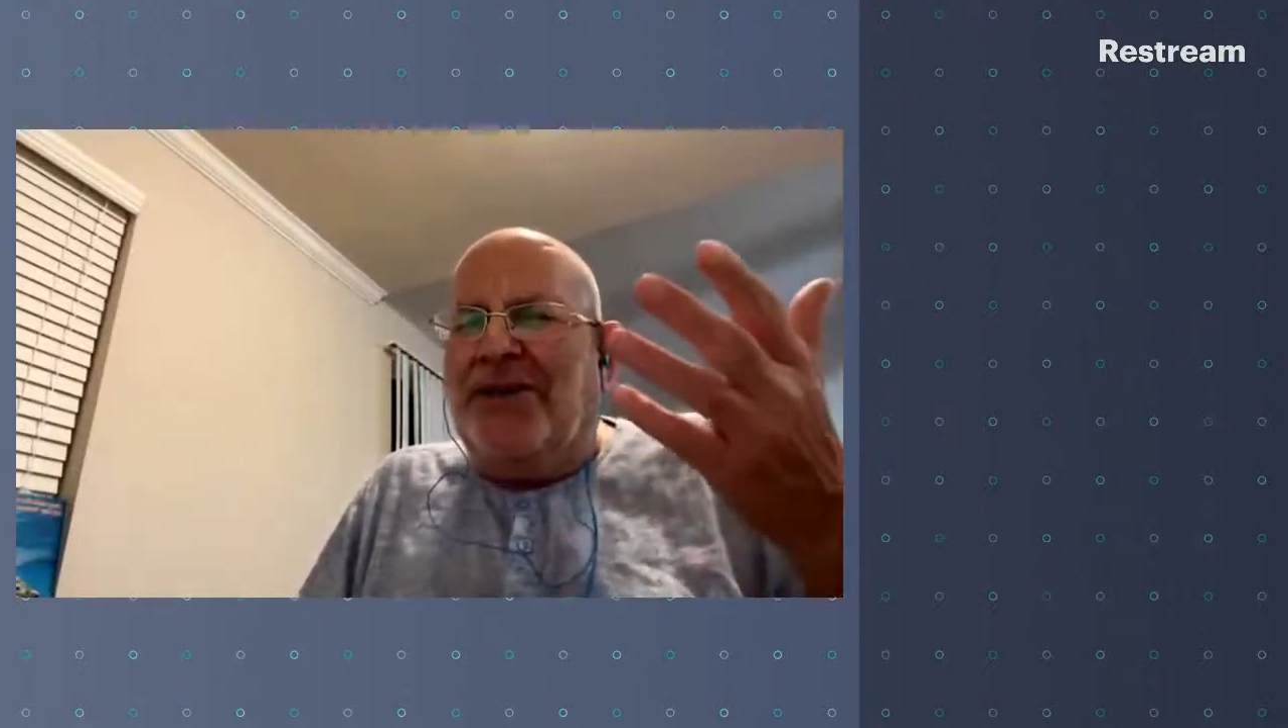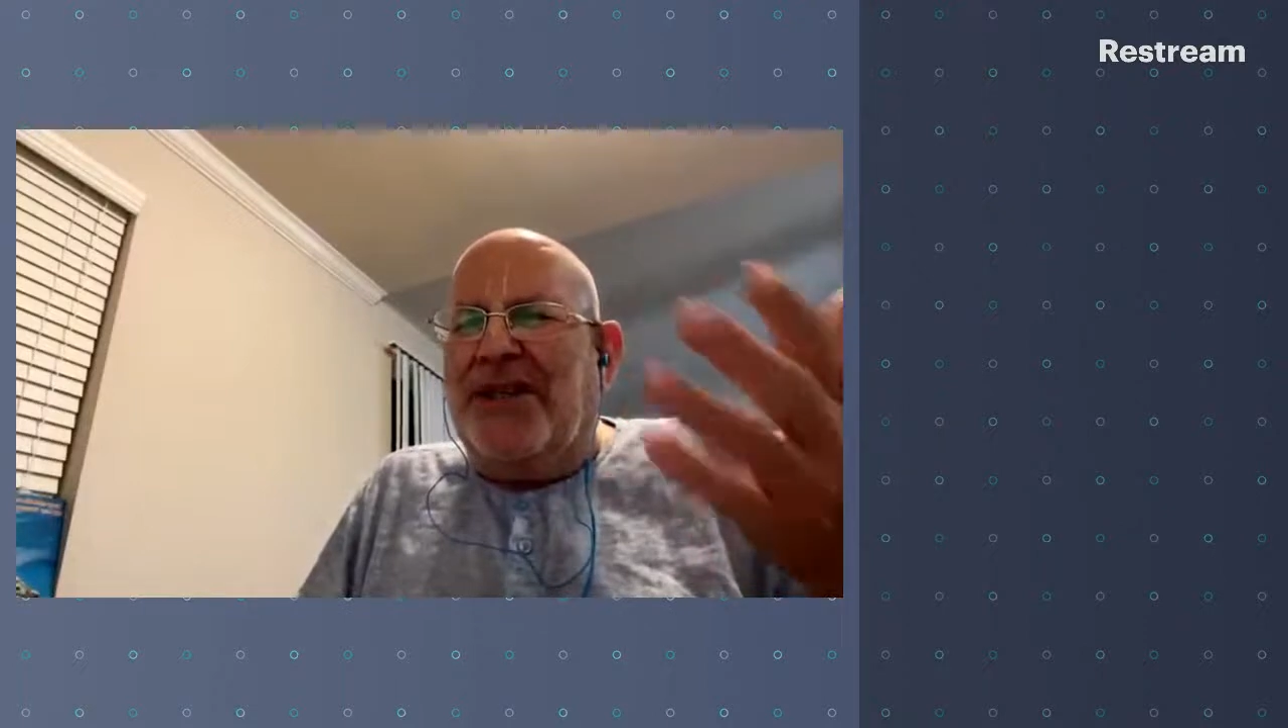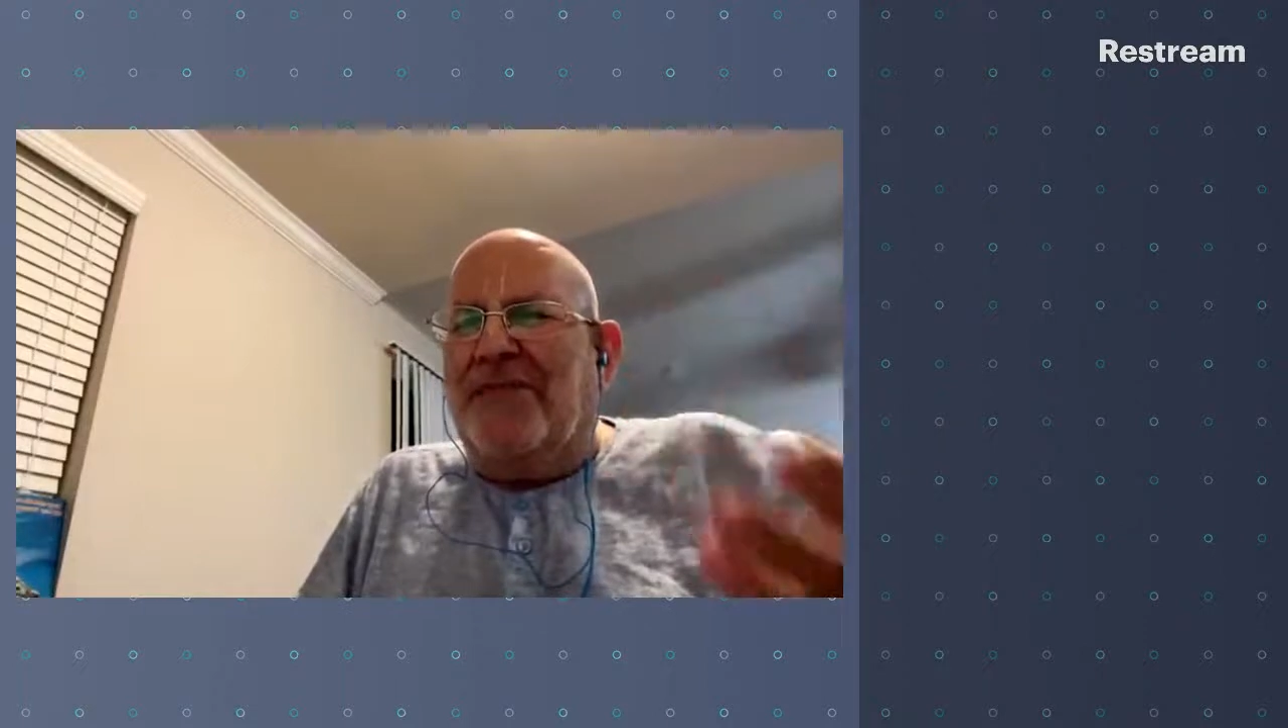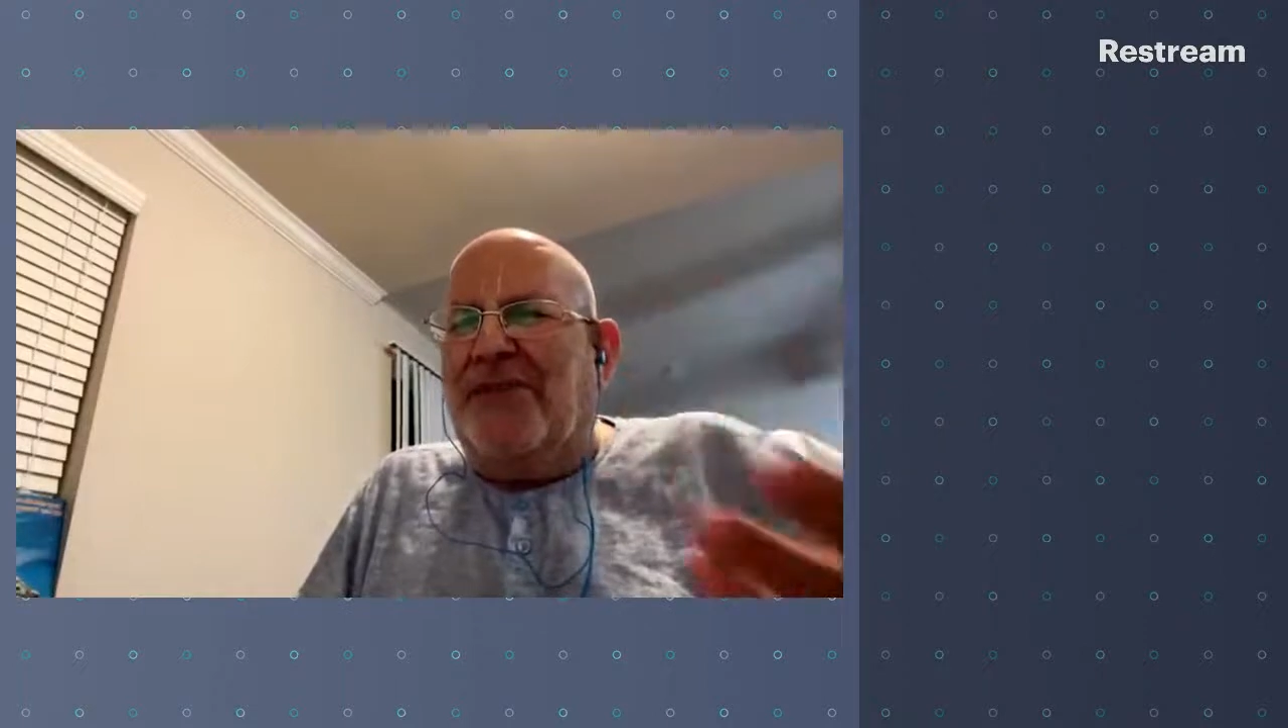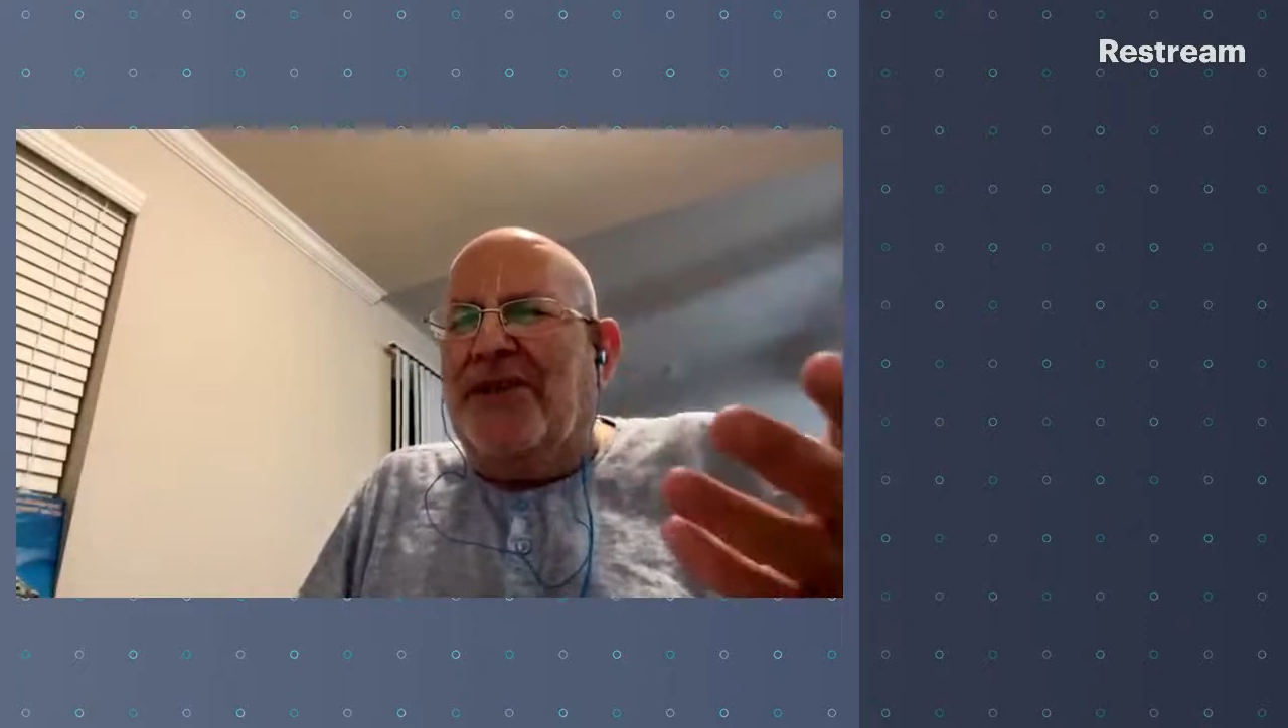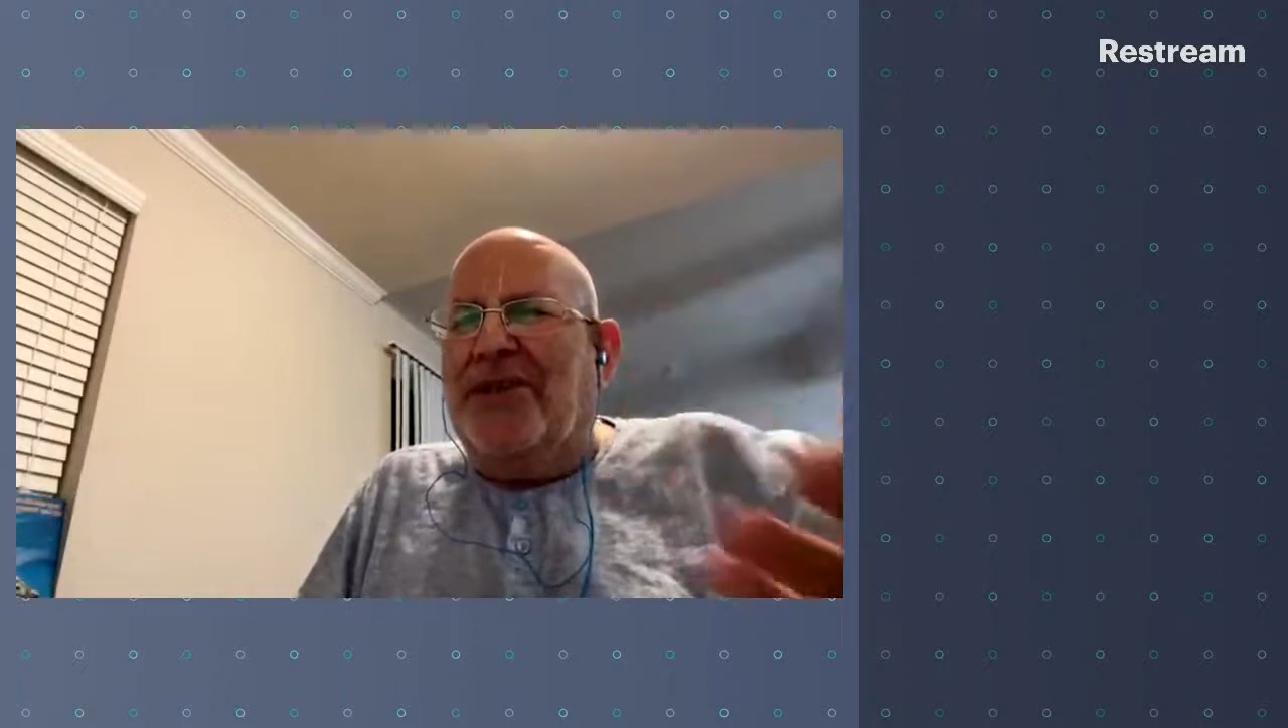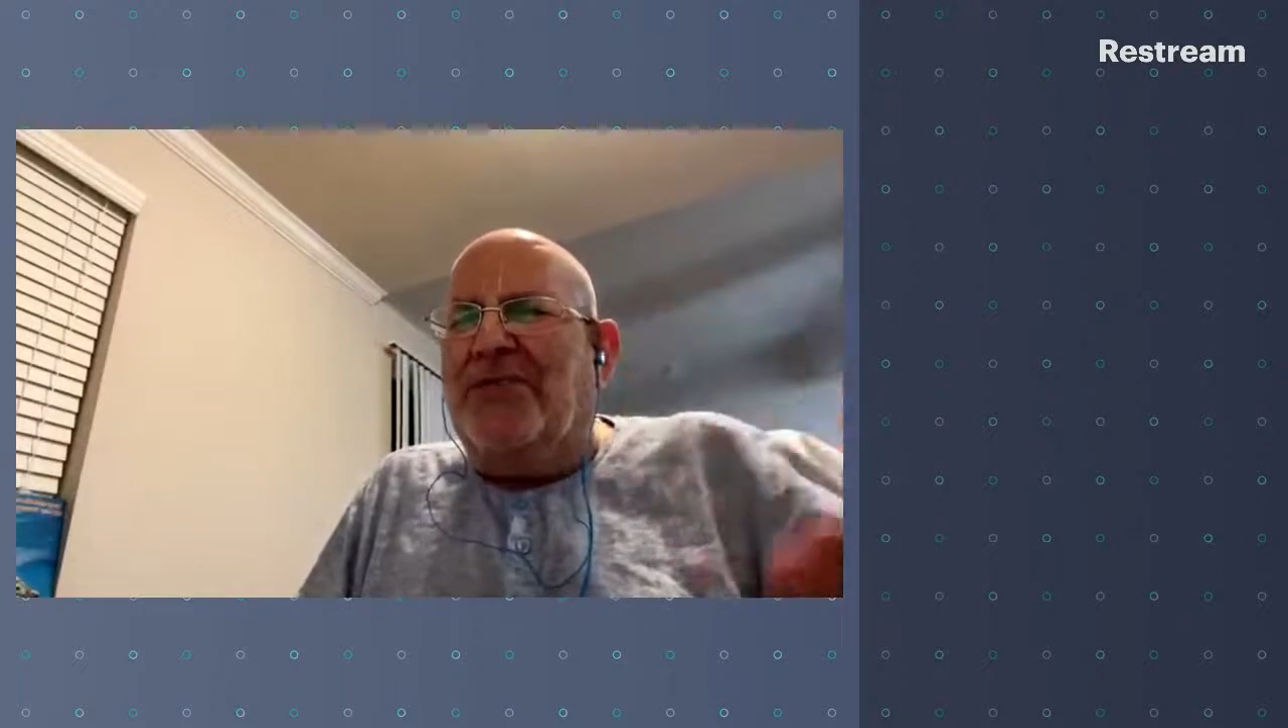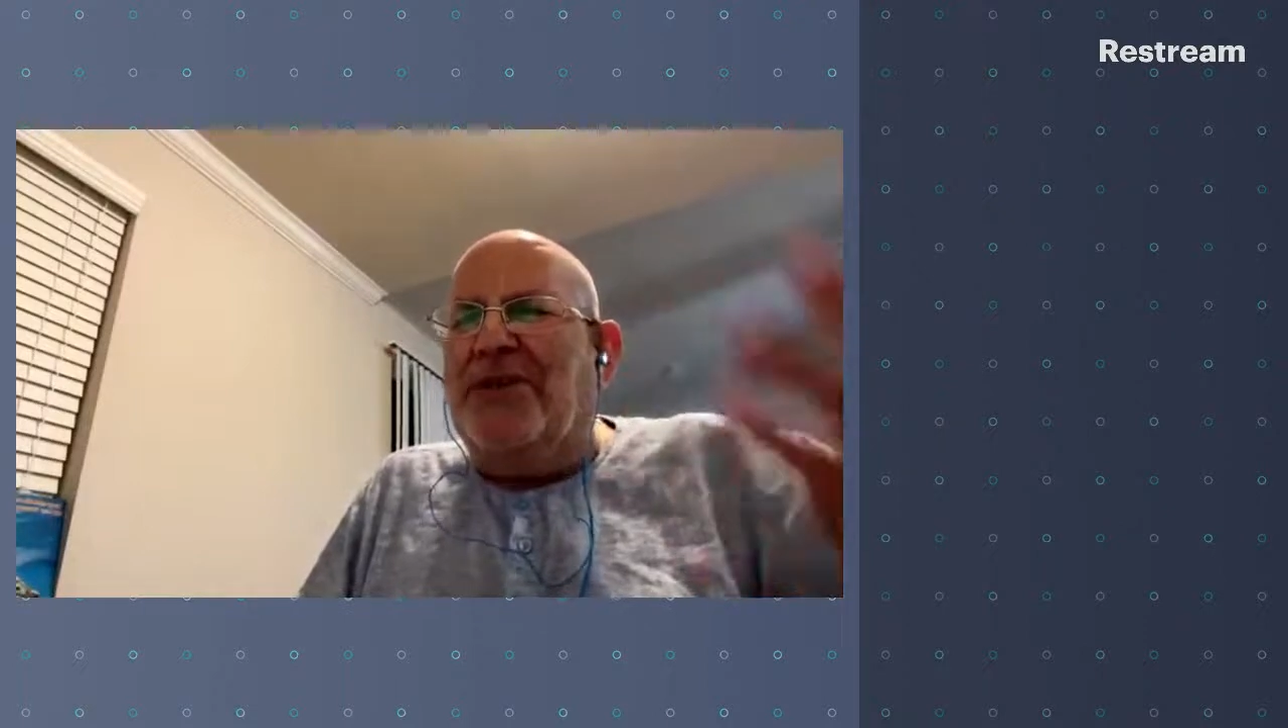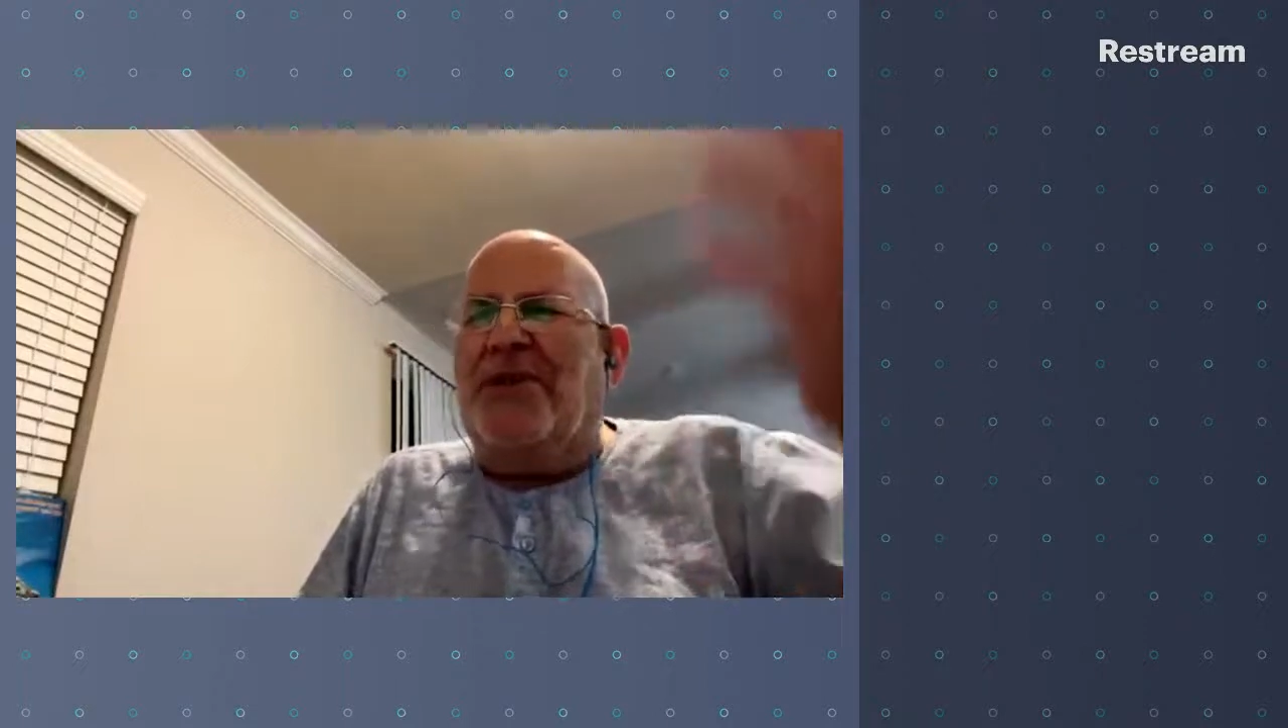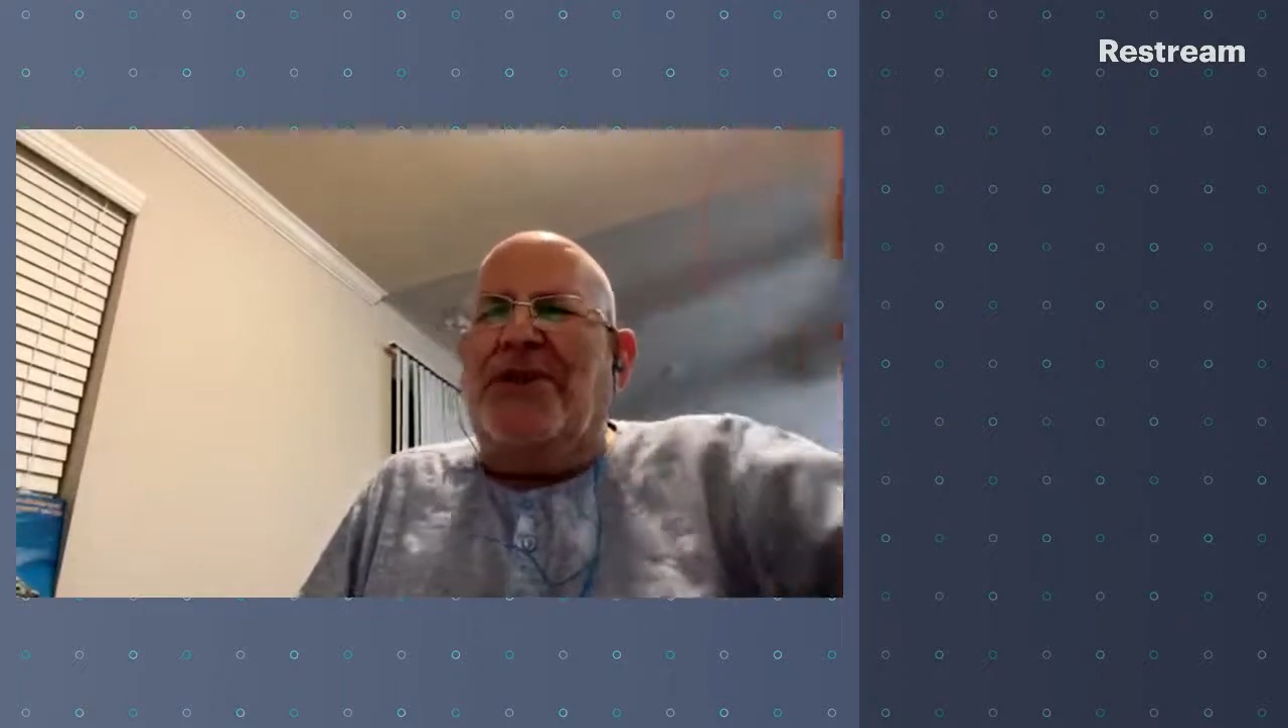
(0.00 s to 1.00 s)
suffer these
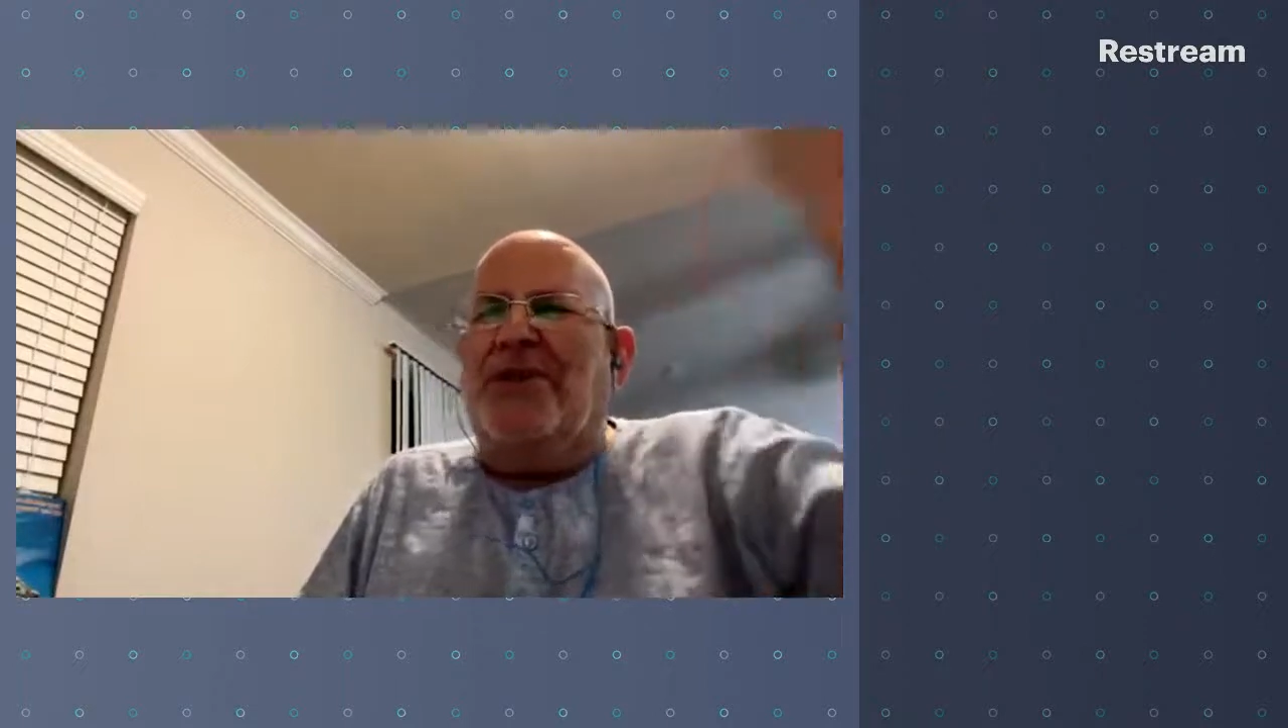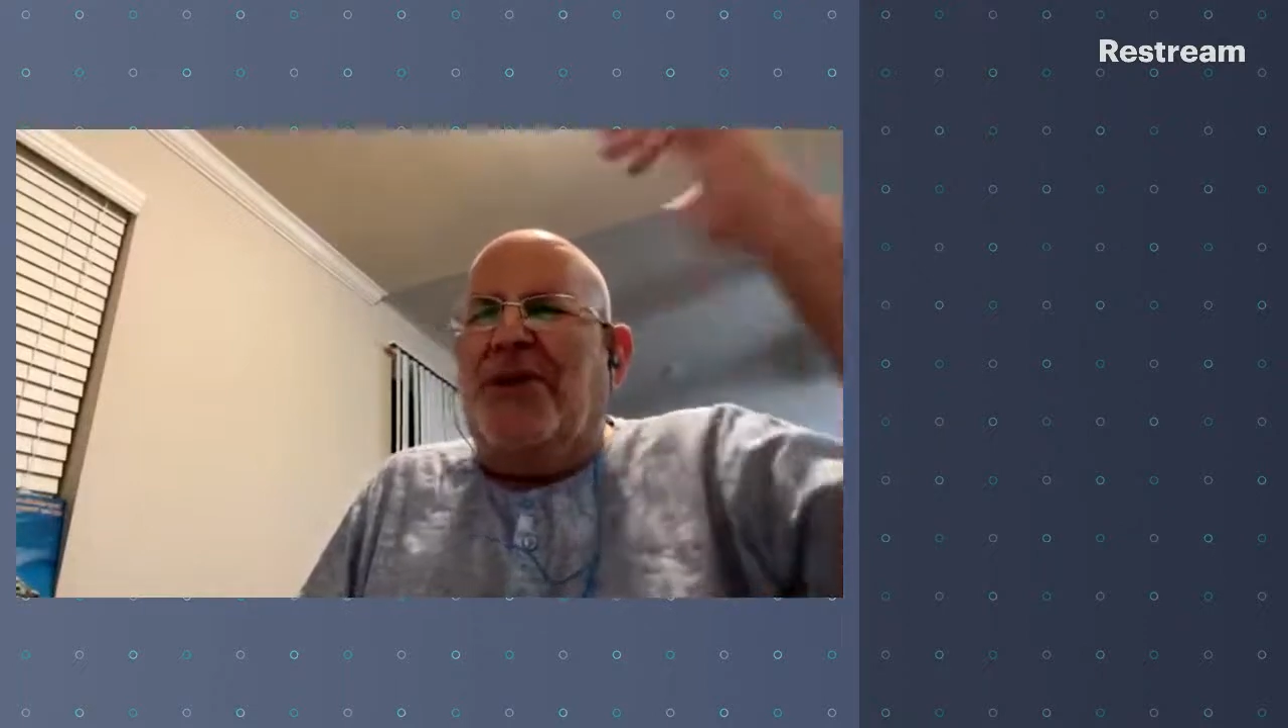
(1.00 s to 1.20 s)
miseries,